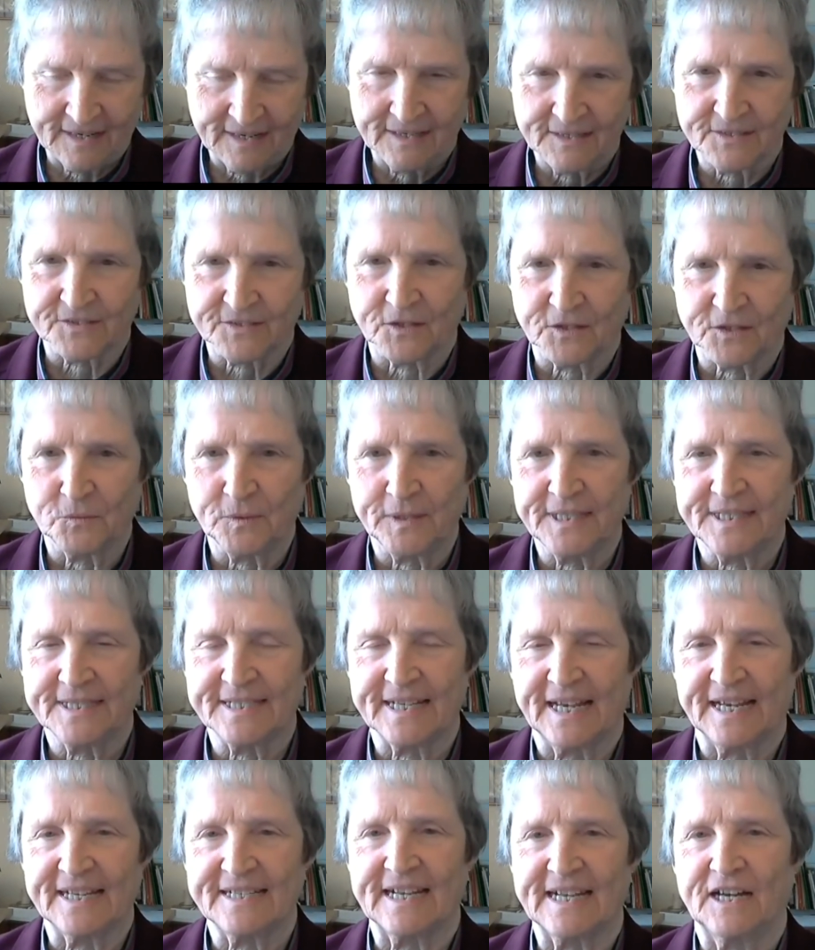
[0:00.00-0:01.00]
So we
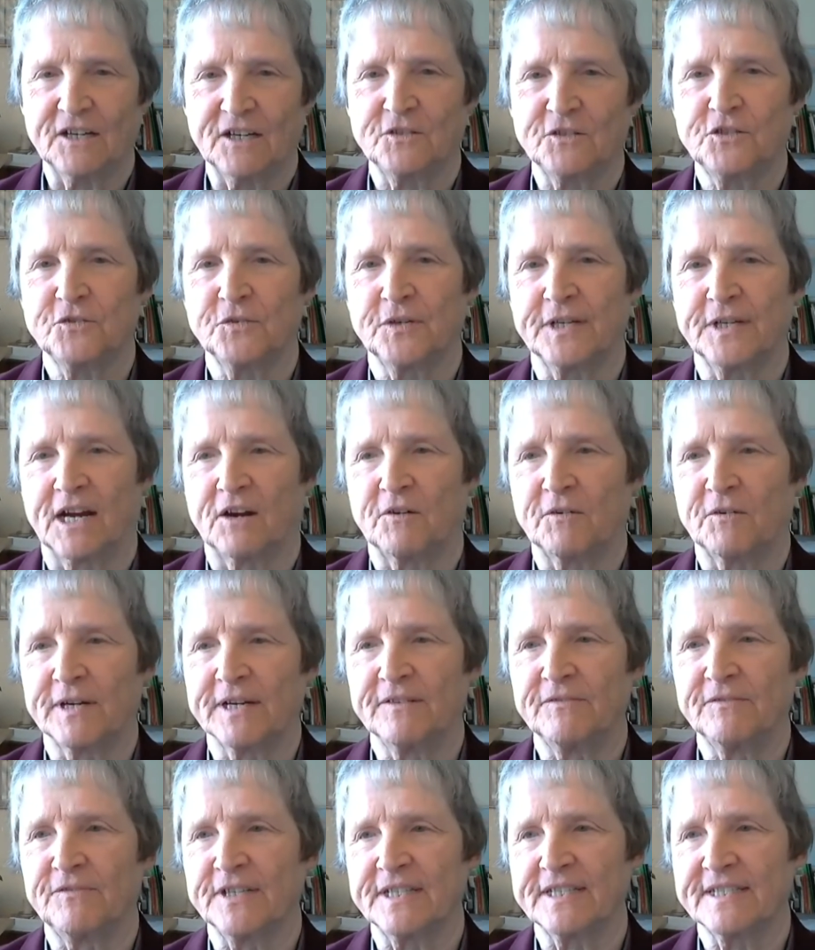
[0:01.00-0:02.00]
sat down to an hour
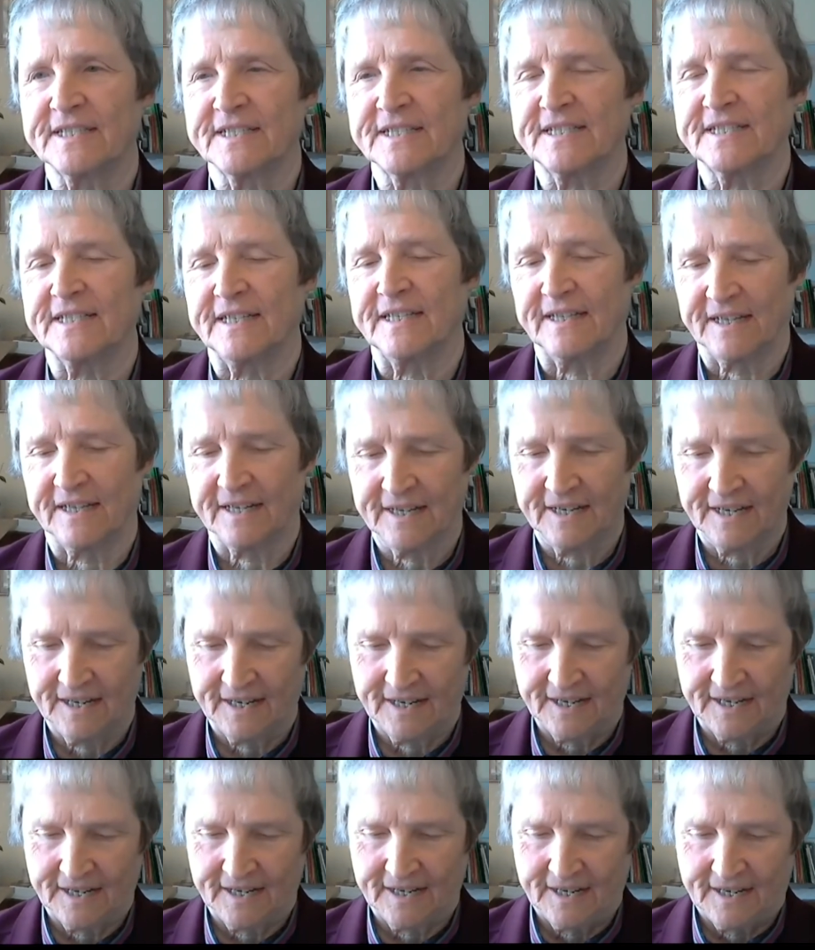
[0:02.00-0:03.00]
of visiting.
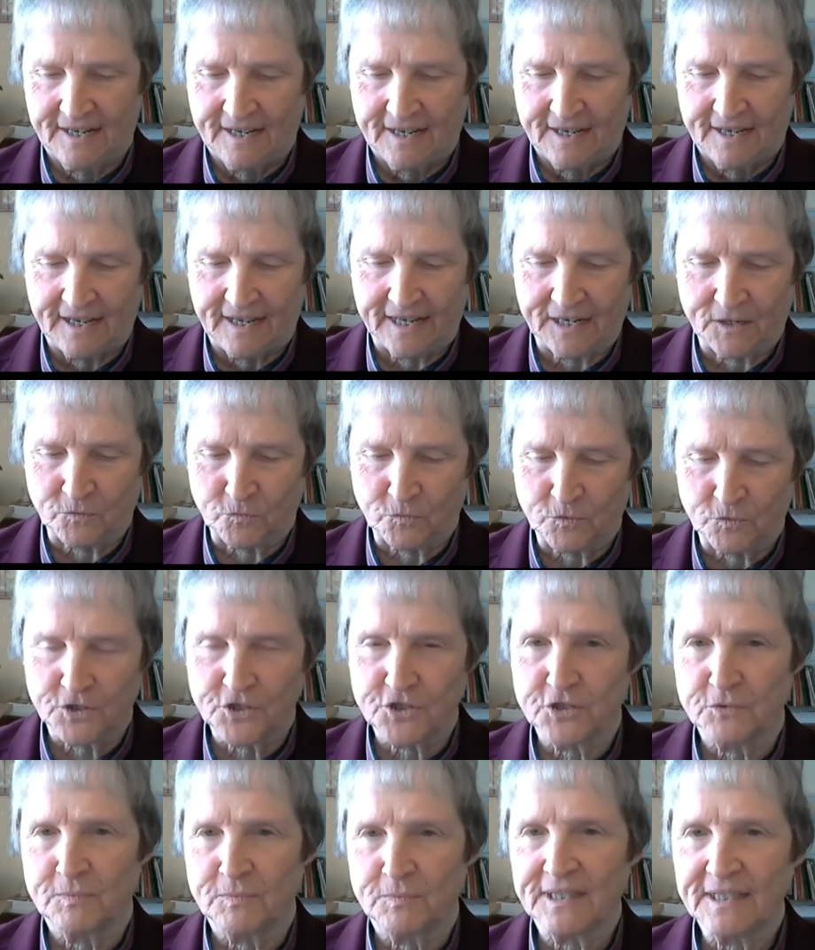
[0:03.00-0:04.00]
And
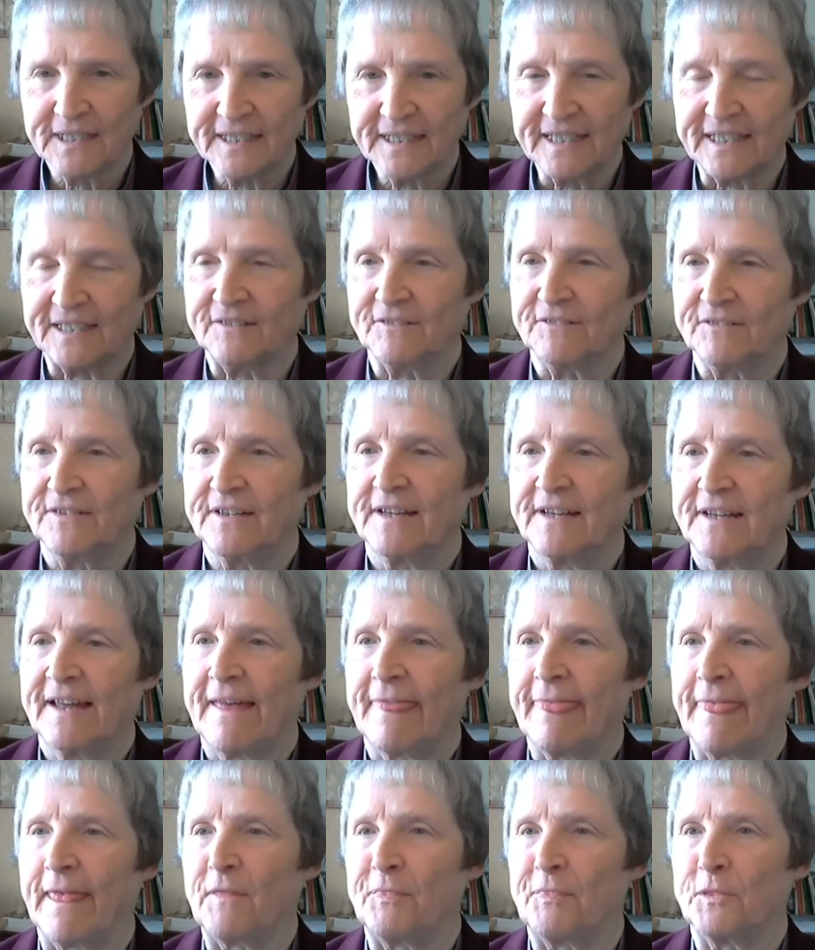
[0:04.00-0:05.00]
would you believe
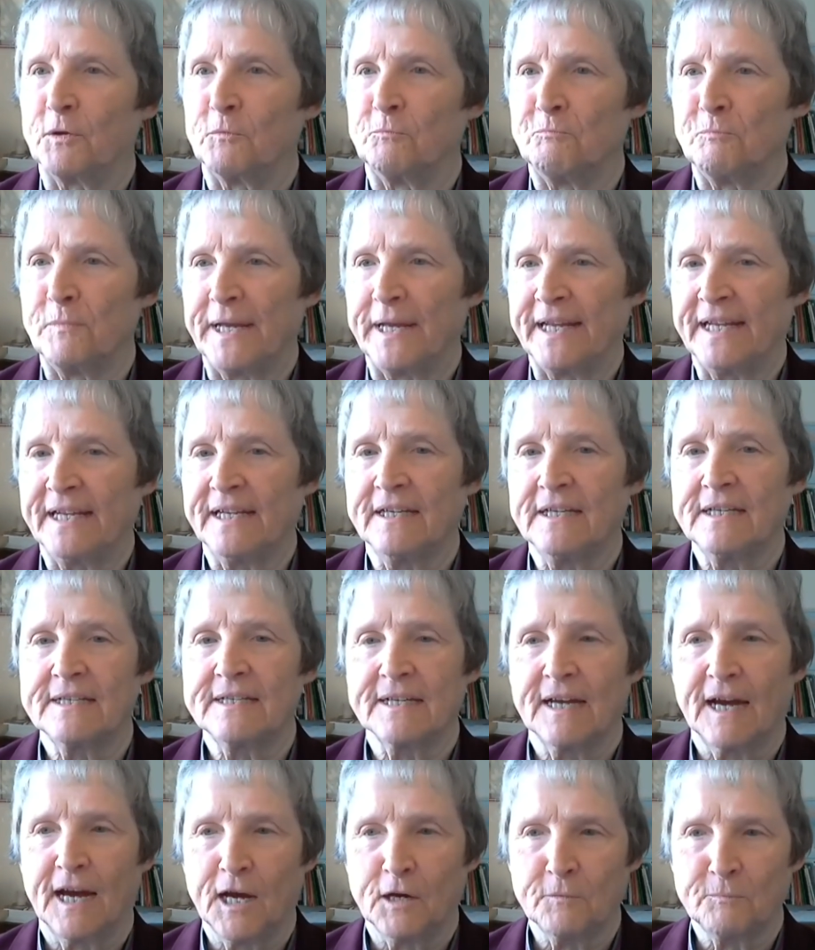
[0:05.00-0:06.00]
that the main
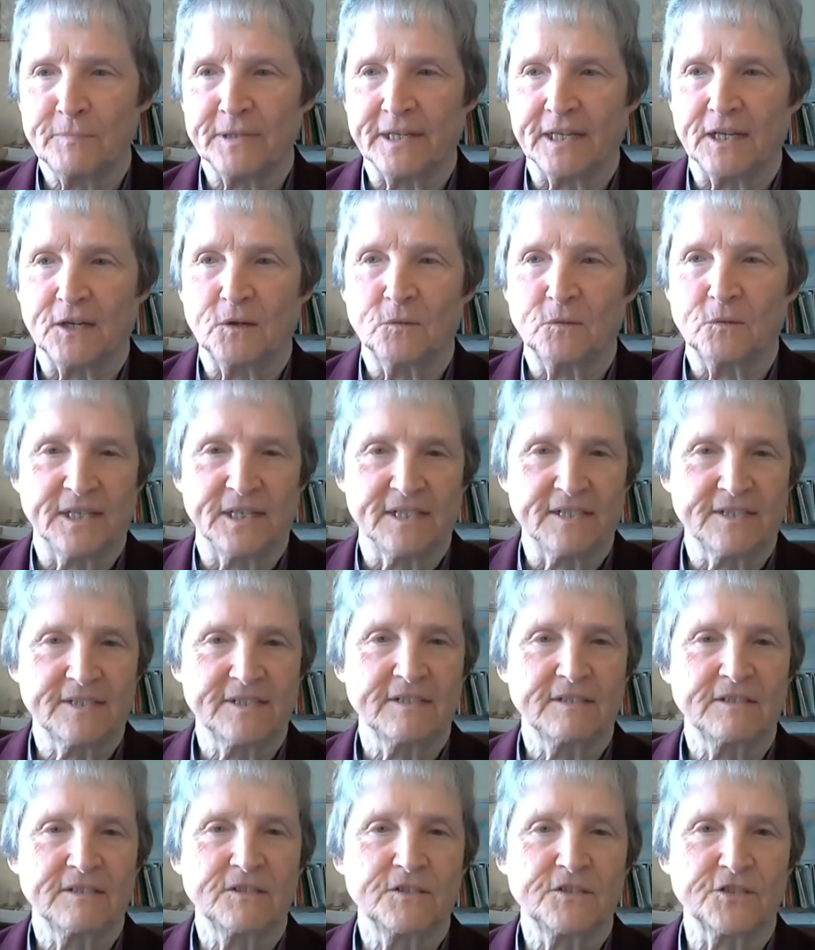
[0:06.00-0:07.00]
topic
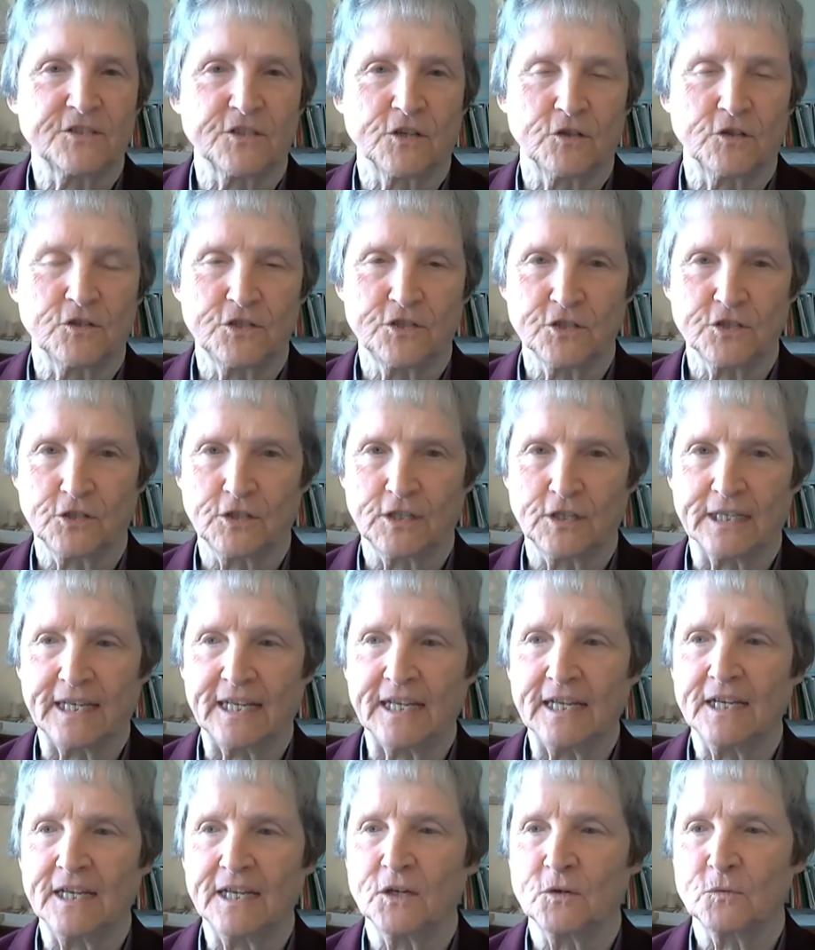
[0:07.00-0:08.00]
was
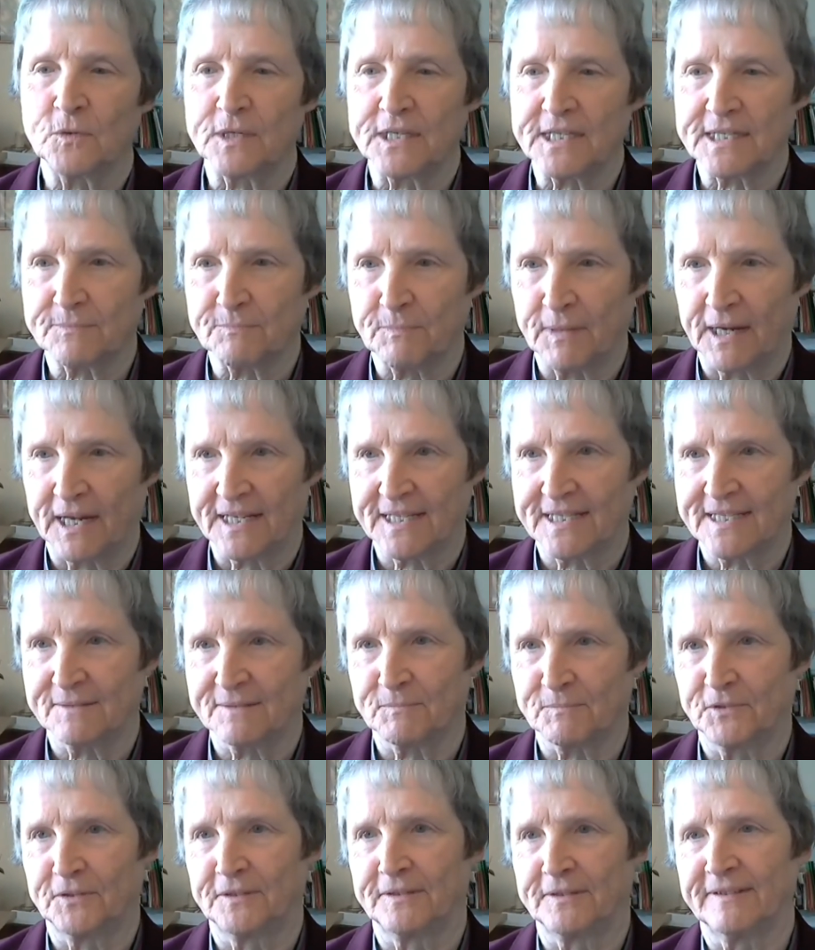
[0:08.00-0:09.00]
socially
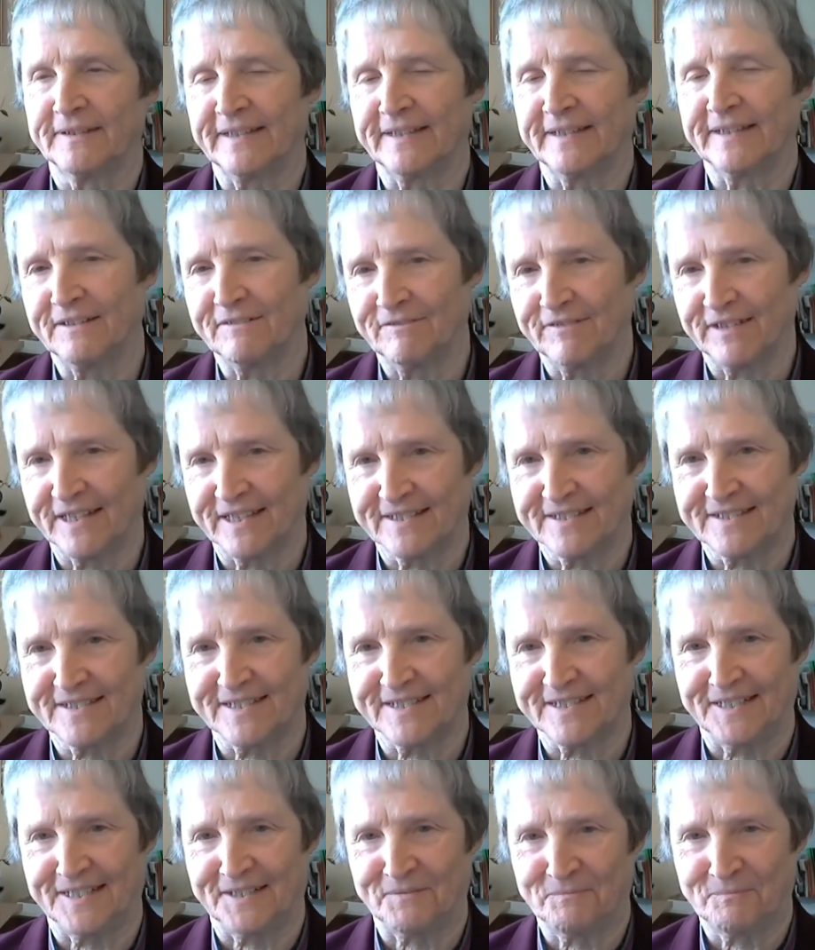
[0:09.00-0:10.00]
responsible
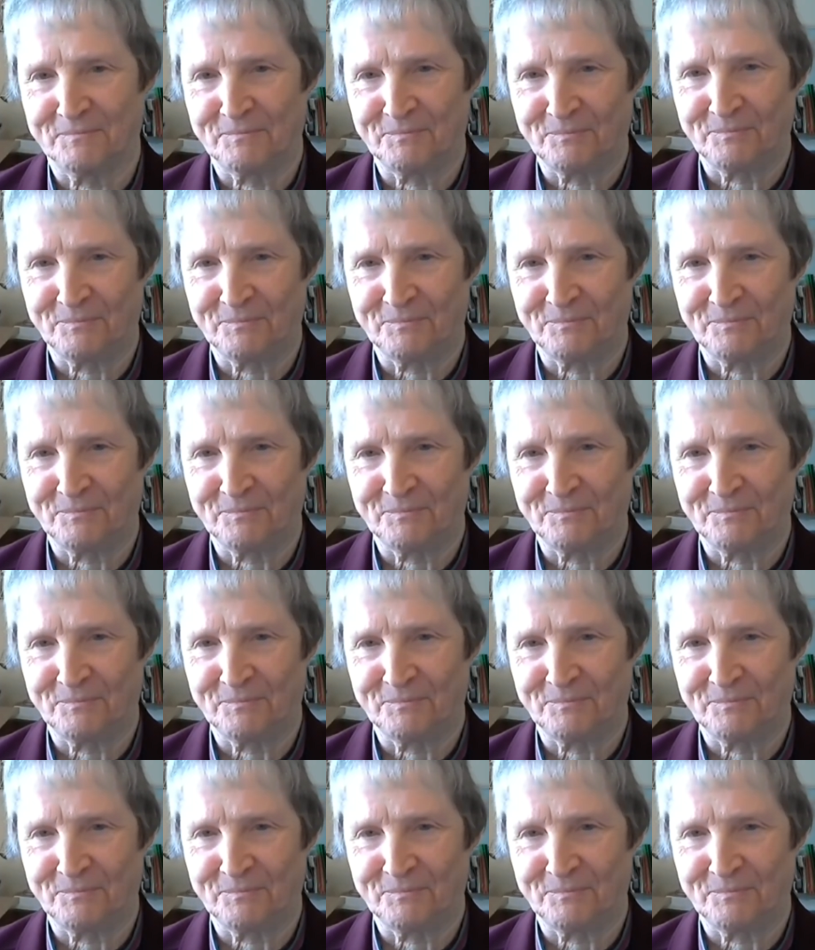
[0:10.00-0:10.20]
investing?